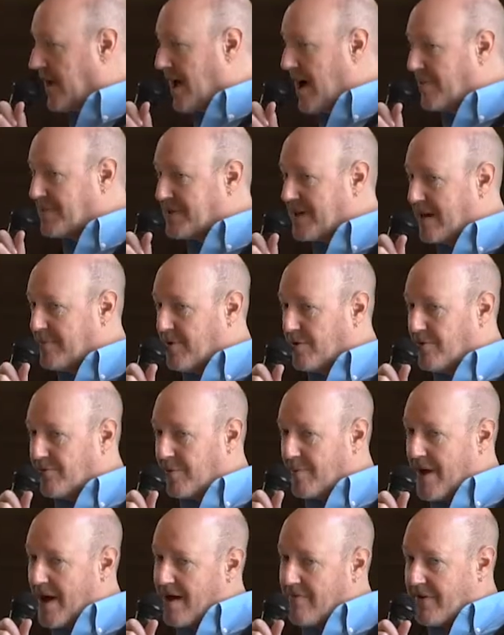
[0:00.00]
cap table
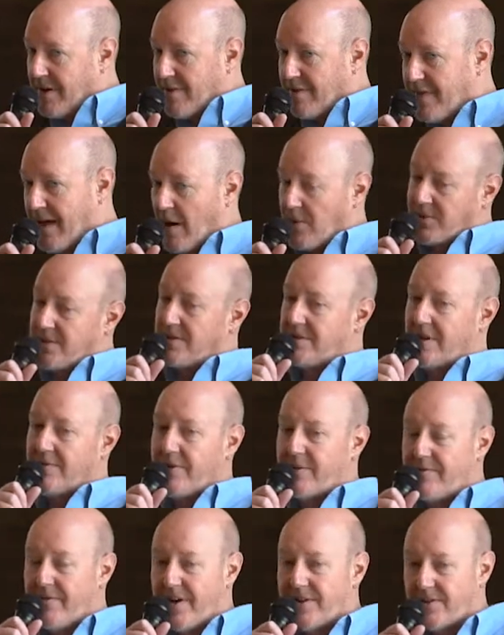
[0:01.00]
from having thousands of
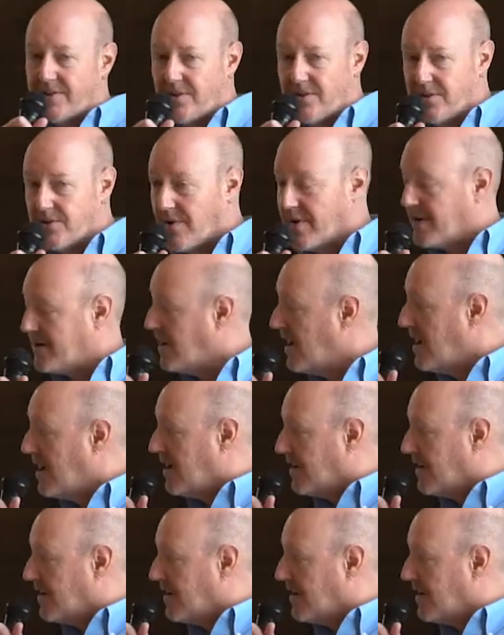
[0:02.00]
investors, right?